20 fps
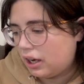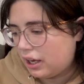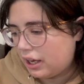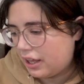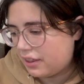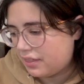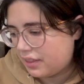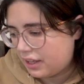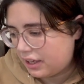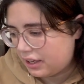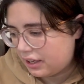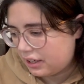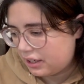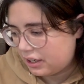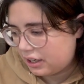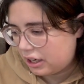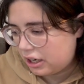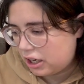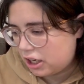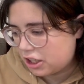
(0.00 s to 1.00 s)
And
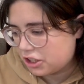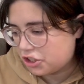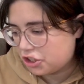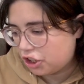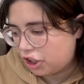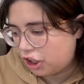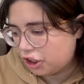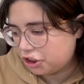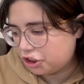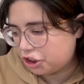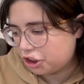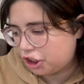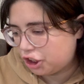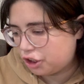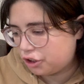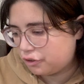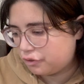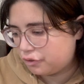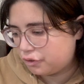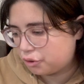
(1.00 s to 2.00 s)
then A Touch
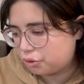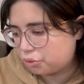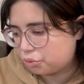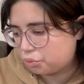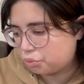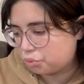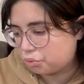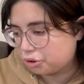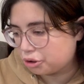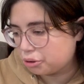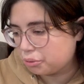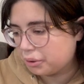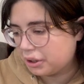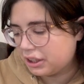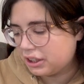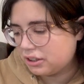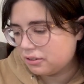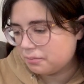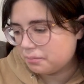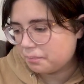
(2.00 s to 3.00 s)
of
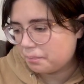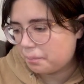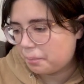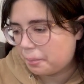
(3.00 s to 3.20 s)
Ruin.